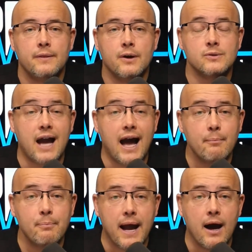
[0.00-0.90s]

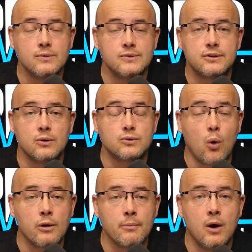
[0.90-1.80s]
compounds, those
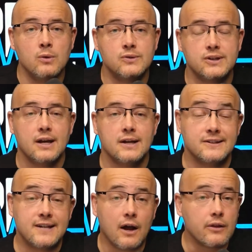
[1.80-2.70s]
hormones, to
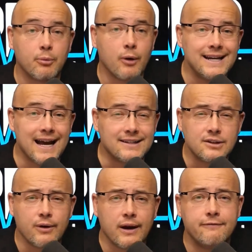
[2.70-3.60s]
tell the brain not to
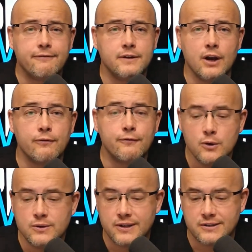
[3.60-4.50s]
crave,
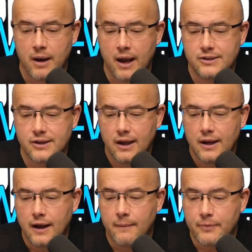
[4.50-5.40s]
foods as much.
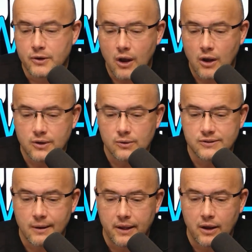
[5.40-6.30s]
There's also
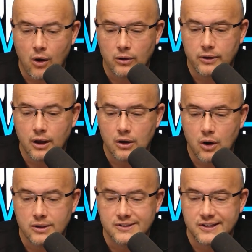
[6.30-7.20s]
something called
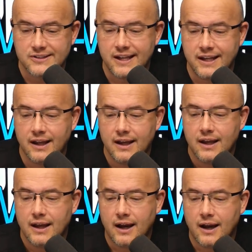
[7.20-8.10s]
cholecysteine,
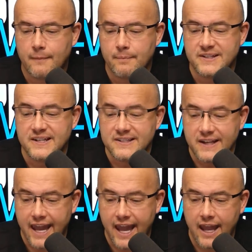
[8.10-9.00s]

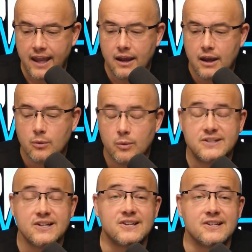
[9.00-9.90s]
CCK, which
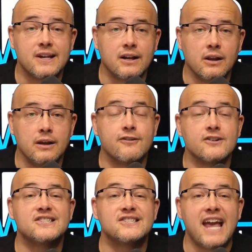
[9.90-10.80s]
is the signaling for
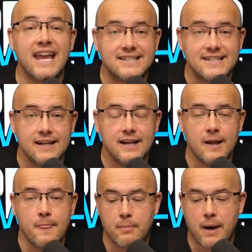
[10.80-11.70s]
satiety
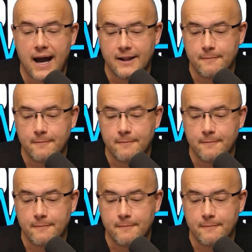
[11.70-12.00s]
in the body.